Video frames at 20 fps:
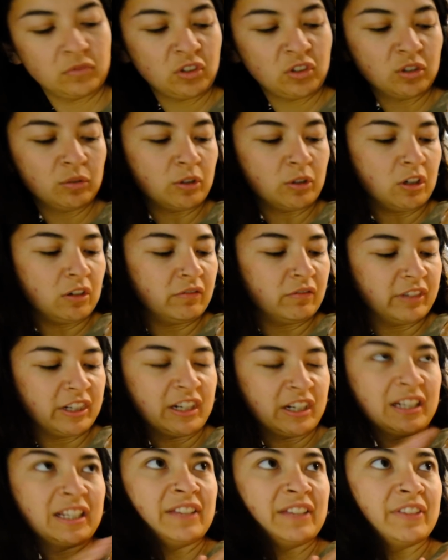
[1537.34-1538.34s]
So what, then
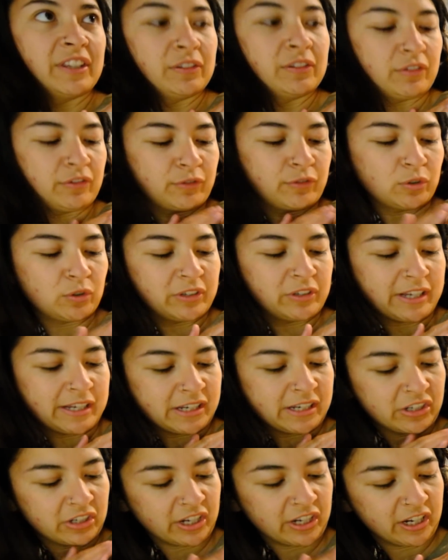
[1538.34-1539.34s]
I leave this for 4
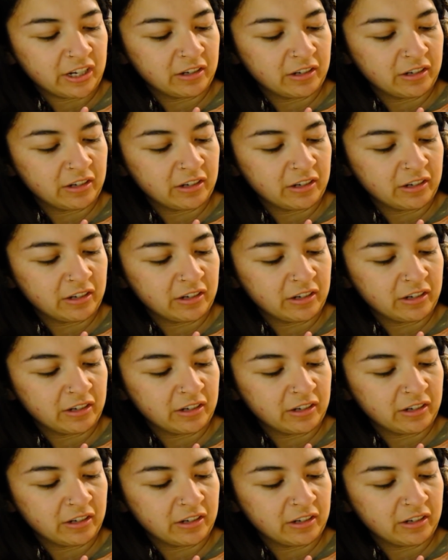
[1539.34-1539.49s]
days, yeah?